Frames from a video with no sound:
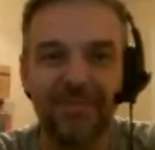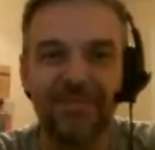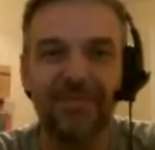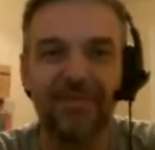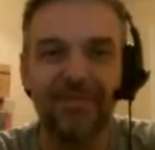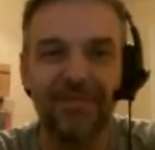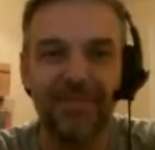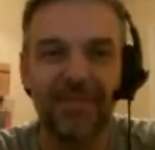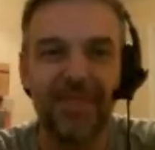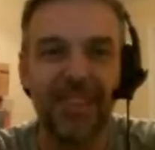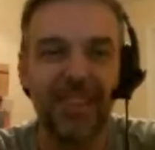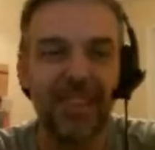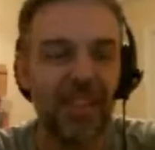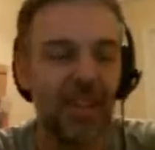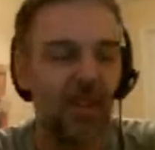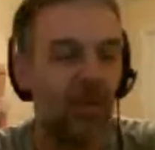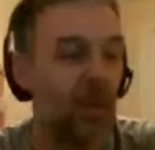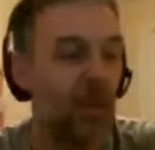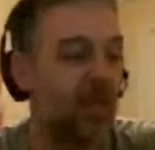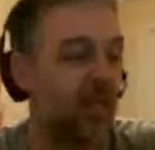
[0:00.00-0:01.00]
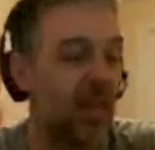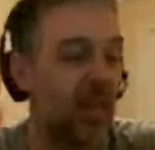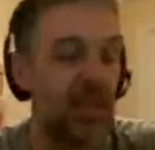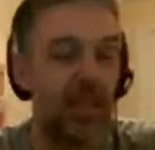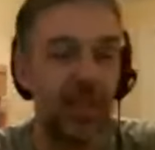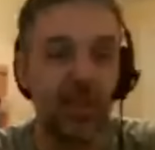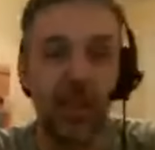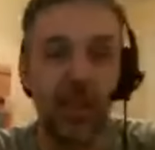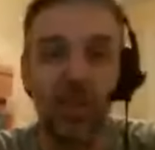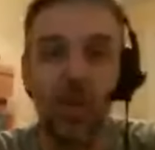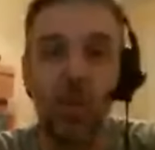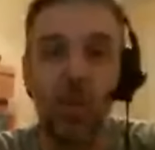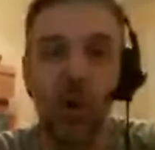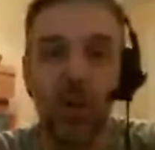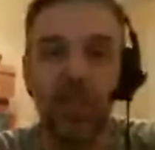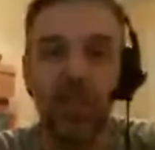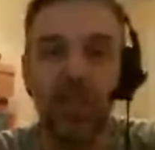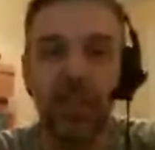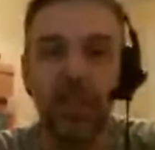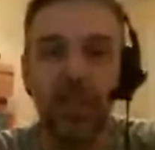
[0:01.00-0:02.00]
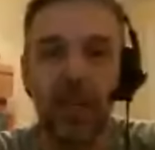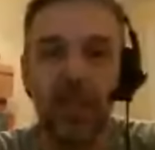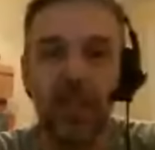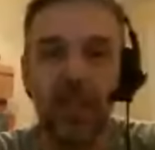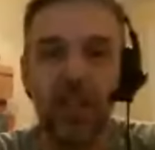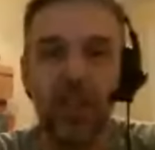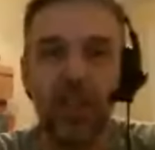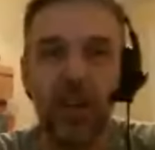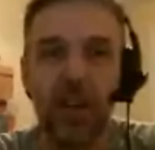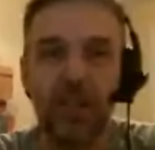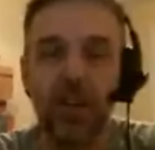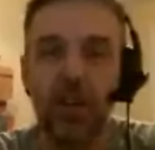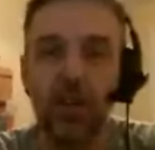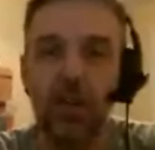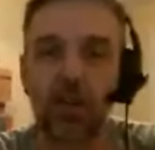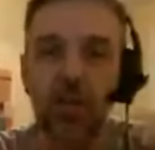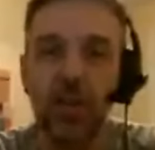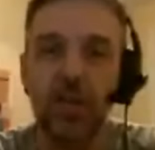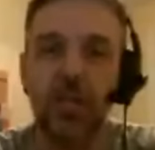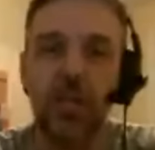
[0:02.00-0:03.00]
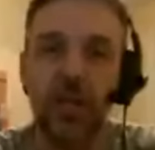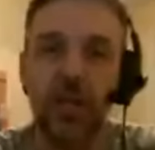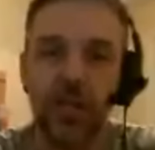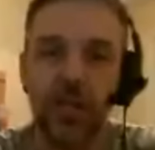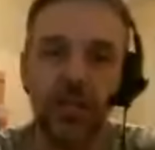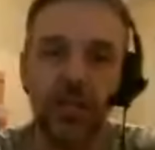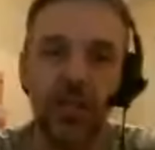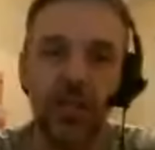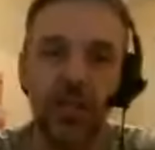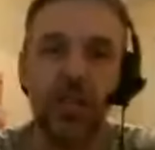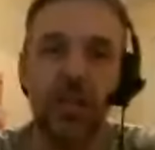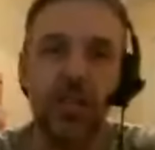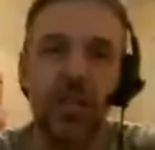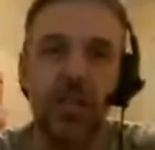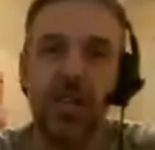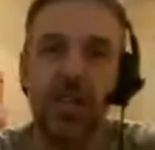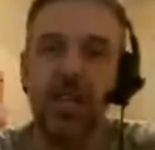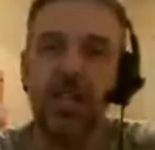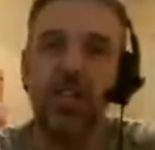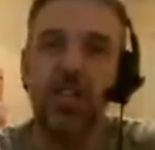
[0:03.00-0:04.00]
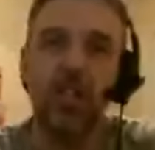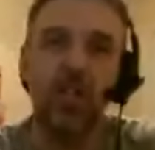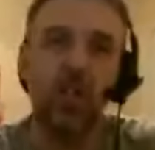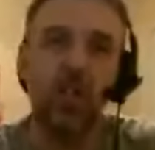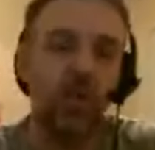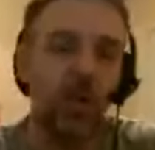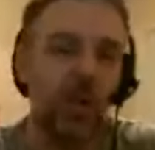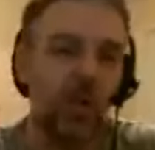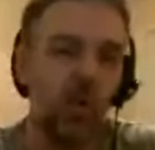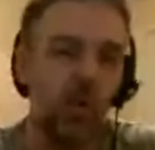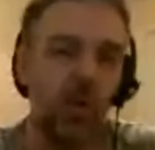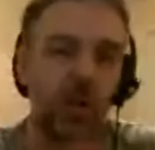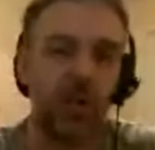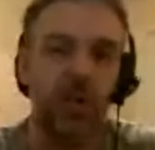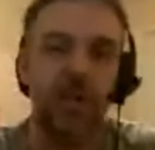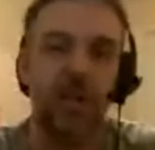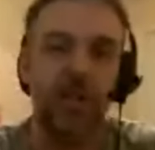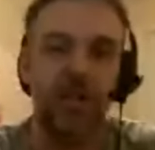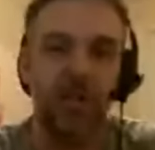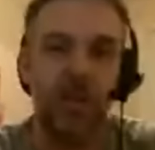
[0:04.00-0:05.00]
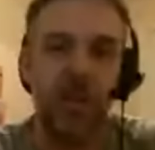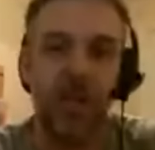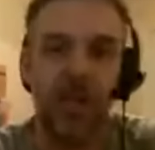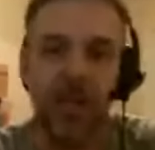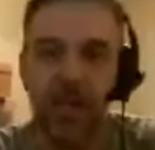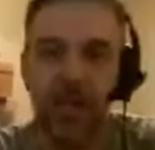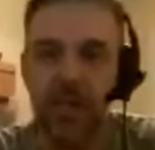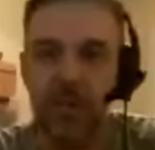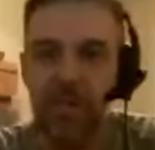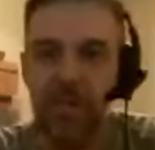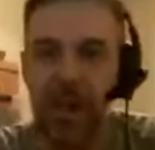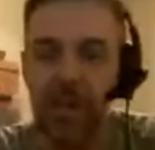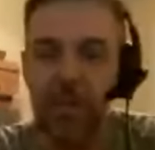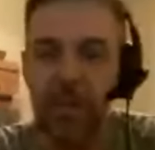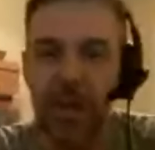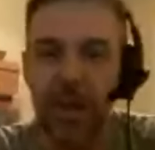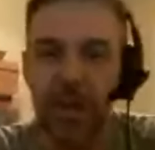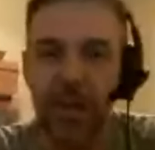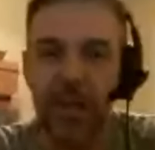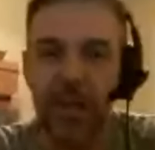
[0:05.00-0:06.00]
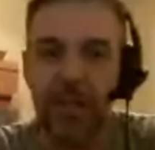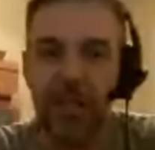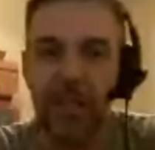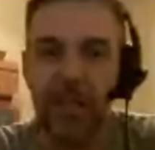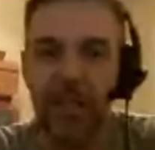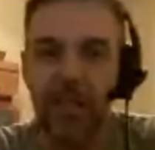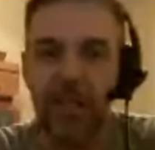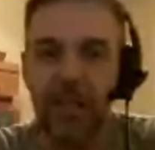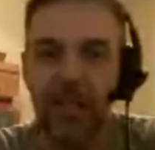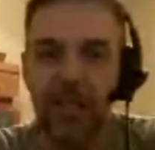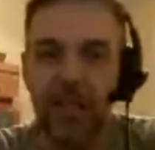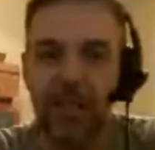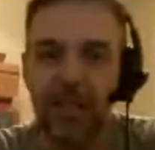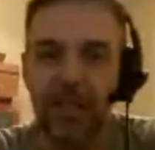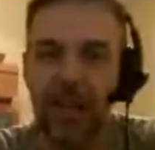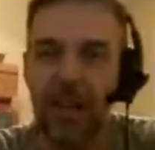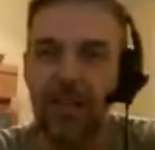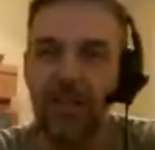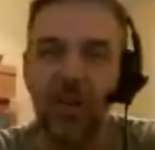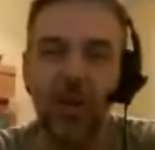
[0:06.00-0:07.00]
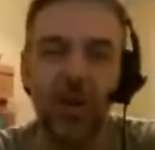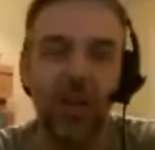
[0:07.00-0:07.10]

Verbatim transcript: it's, it's the one set this year, after all the sets I've seen, there is just only one set for me, and that is Batman nineteen sixty-six. I've got to get that set. That's